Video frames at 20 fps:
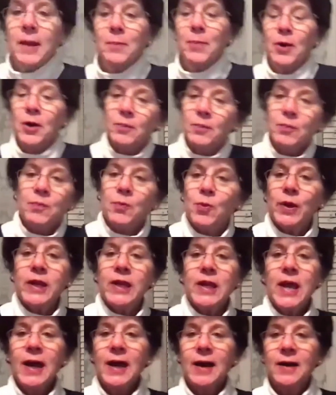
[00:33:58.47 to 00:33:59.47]
Barb,
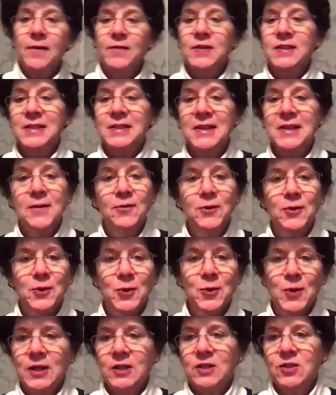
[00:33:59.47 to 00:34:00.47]
we have
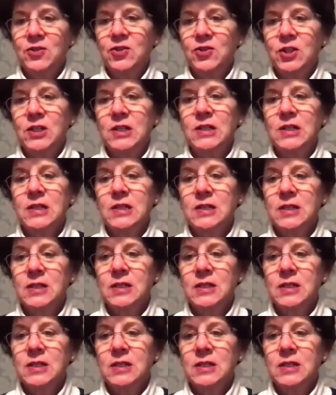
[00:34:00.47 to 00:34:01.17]
several questions.